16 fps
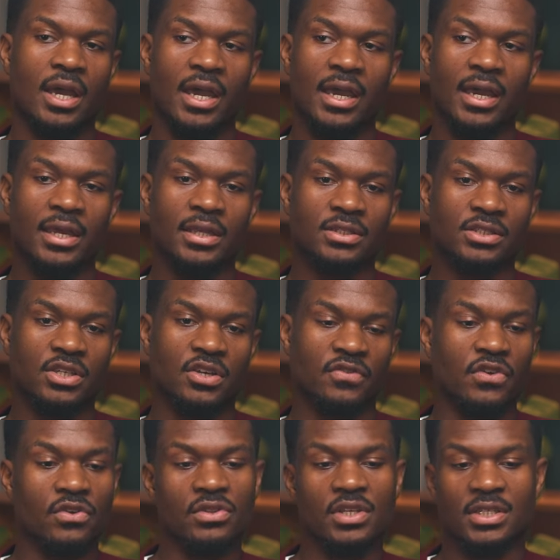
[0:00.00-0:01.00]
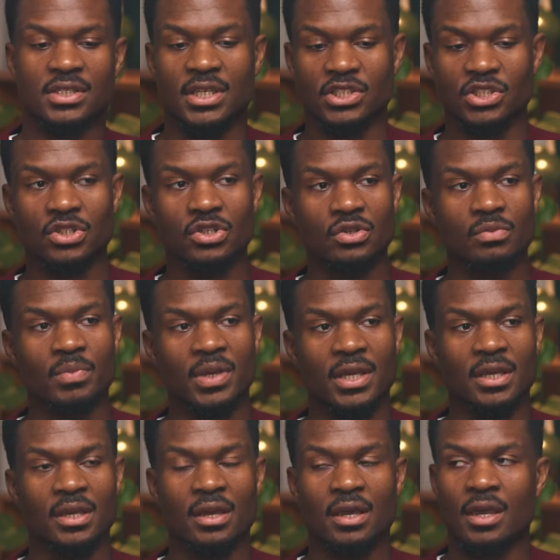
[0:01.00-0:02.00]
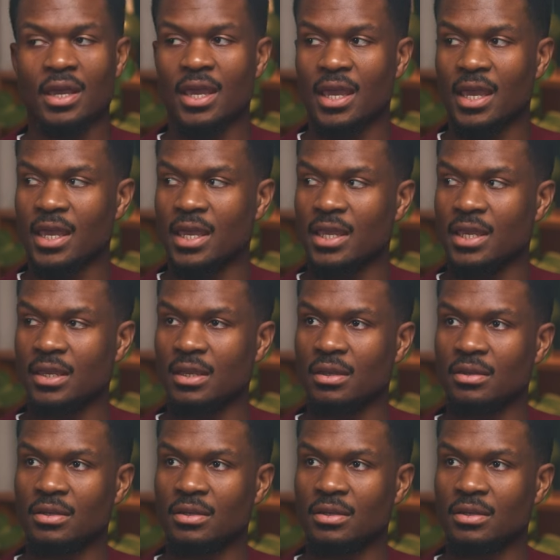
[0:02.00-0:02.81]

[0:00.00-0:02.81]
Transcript: And a few of these things could be a